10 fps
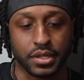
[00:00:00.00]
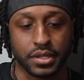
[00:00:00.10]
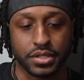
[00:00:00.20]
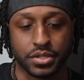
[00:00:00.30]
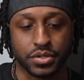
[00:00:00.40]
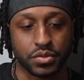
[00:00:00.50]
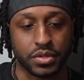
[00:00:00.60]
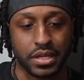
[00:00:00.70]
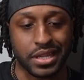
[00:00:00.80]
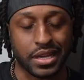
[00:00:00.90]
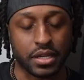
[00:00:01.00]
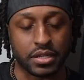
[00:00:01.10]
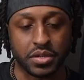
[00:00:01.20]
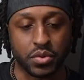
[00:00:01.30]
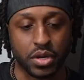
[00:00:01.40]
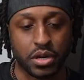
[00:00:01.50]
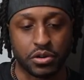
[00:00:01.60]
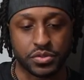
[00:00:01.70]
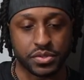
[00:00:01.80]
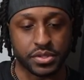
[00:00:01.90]
Shoot, a lot of D1
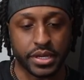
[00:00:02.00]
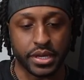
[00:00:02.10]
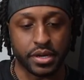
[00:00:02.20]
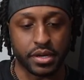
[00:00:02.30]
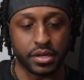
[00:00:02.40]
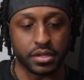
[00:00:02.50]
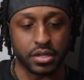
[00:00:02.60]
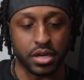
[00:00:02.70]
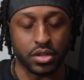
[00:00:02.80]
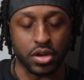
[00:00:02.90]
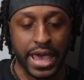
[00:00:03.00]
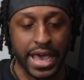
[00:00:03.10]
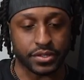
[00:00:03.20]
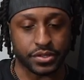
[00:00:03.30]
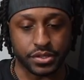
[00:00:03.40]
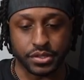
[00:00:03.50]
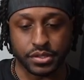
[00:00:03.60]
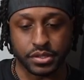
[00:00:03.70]
coaches was there, other actors.